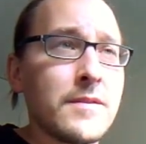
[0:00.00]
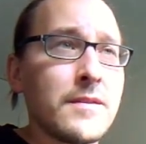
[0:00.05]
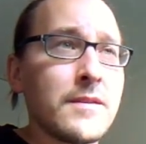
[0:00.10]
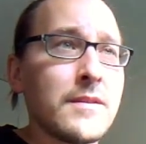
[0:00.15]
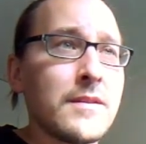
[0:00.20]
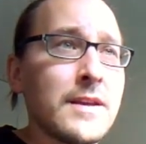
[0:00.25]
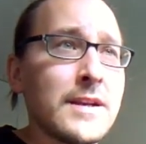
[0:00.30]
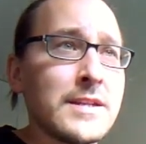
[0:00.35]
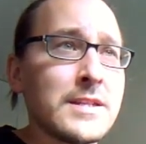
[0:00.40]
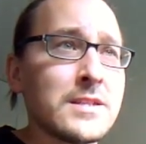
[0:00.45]

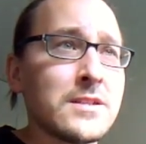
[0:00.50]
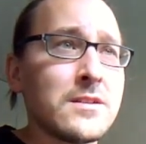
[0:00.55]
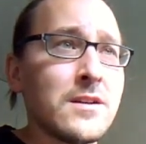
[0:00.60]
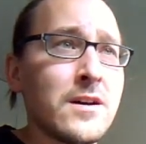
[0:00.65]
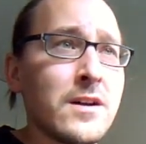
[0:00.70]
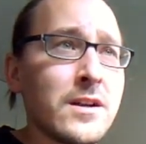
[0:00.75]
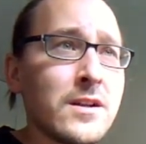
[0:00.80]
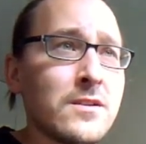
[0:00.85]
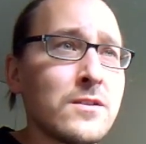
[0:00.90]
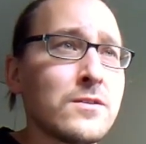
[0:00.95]
They
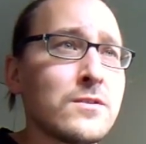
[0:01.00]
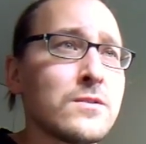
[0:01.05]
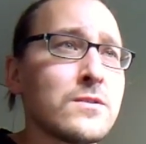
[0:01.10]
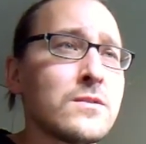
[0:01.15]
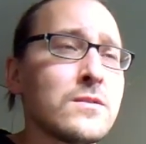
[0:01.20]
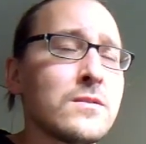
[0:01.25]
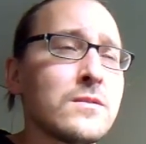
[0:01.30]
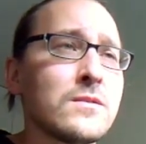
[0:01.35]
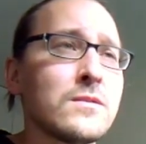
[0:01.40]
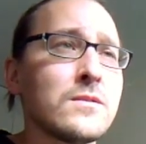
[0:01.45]
start
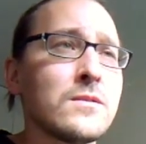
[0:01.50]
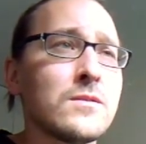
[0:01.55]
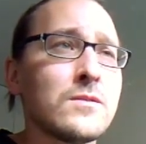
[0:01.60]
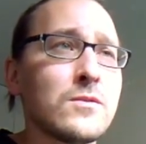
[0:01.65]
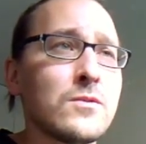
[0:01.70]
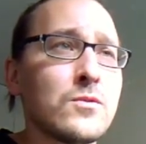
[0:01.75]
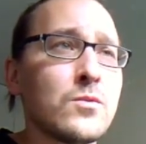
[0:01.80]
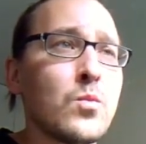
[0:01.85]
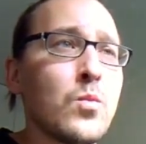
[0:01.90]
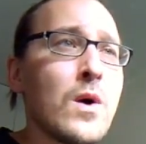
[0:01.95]

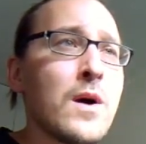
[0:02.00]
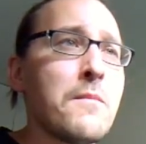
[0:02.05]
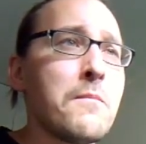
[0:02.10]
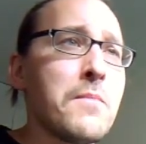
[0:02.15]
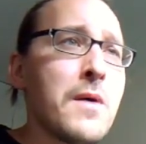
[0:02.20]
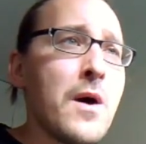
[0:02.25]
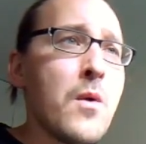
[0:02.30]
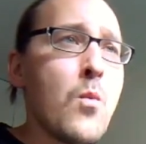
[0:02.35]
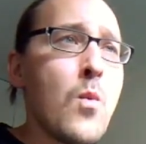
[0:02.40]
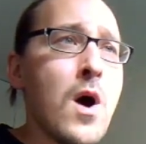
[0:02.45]
one
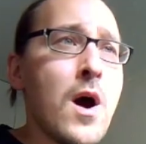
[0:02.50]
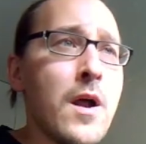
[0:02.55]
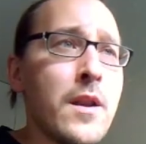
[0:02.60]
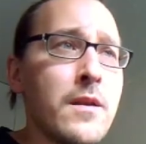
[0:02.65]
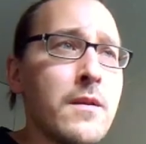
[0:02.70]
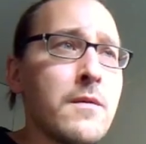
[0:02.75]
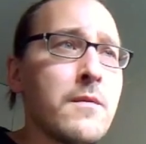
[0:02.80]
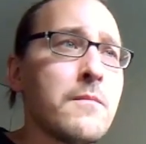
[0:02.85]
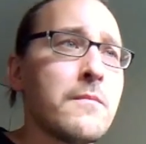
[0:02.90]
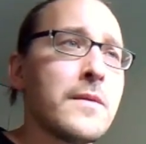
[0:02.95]
by one,
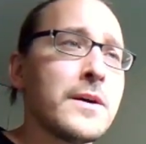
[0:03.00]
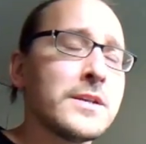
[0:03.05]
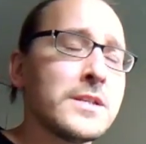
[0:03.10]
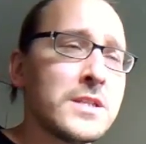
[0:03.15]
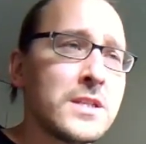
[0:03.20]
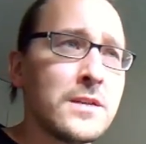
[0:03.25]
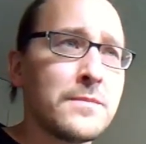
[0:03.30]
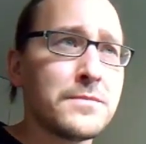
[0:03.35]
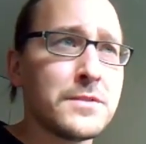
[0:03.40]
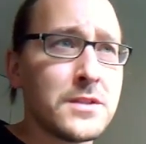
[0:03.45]
my
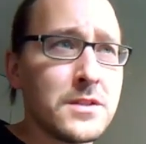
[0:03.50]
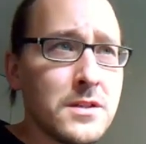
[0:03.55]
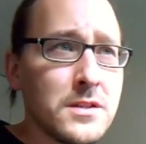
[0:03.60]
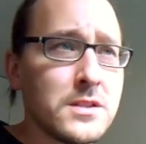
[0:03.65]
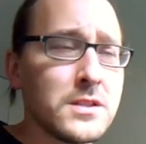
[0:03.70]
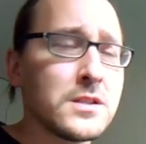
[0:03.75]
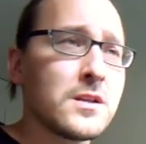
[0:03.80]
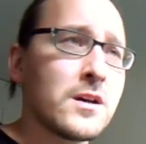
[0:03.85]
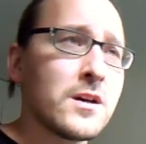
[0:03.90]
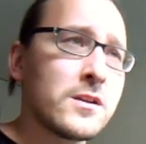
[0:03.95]
ships
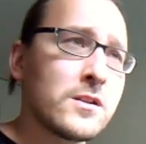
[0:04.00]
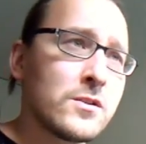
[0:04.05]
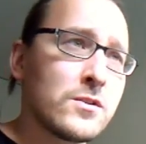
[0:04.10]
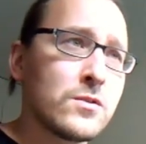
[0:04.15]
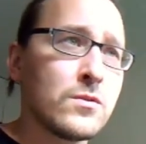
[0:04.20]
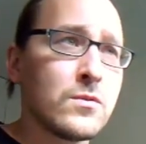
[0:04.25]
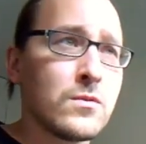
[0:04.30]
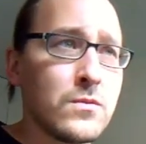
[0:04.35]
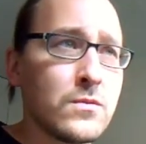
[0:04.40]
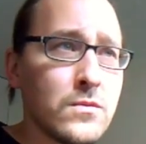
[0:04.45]
start
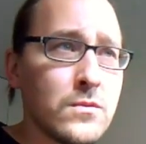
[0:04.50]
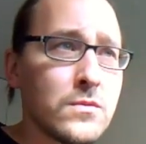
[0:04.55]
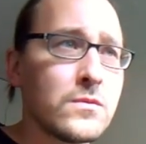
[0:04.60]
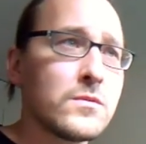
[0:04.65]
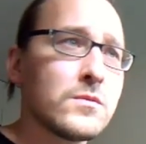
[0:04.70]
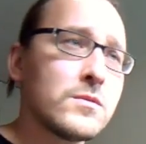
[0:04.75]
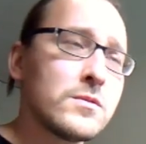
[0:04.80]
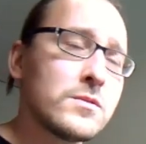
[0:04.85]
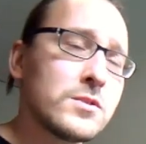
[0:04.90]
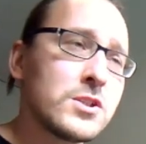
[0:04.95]
to
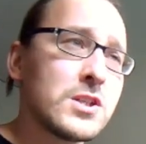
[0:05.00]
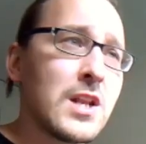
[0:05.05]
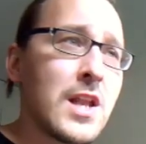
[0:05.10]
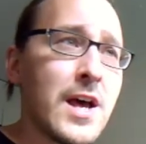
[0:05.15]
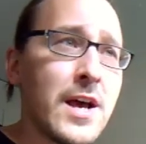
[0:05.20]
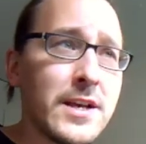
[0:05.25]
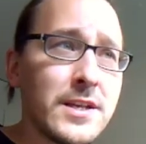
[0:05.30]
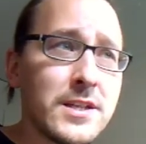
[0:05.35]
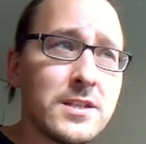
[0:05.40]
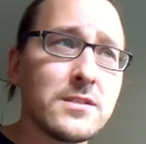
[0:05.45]

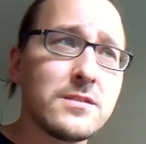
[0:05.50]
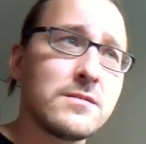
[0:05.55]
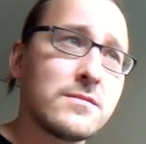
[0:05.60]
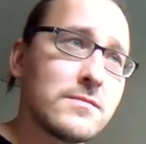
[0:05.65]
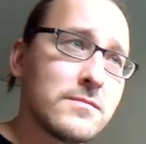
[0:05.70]
slice